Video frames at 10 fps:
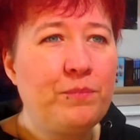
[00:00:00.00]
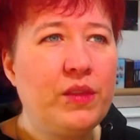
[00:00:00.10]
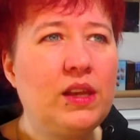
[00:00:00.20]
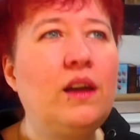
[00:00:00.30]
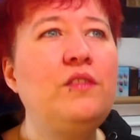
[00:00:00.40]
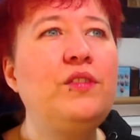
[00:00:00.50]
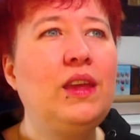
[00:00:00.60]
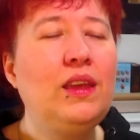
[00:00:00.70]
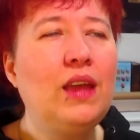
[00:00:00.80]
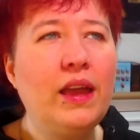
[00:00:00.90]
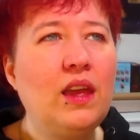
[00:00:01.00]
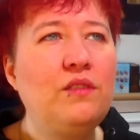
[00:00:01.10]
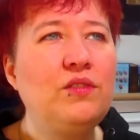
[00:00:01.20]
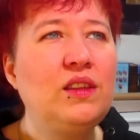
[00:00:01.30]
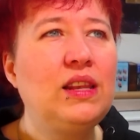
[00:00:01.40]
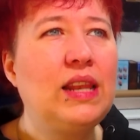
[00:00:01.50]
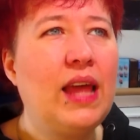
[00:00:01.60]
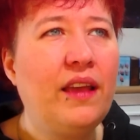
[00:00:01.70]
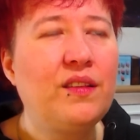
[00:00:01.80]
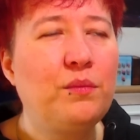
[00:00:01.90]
And I've I gave the last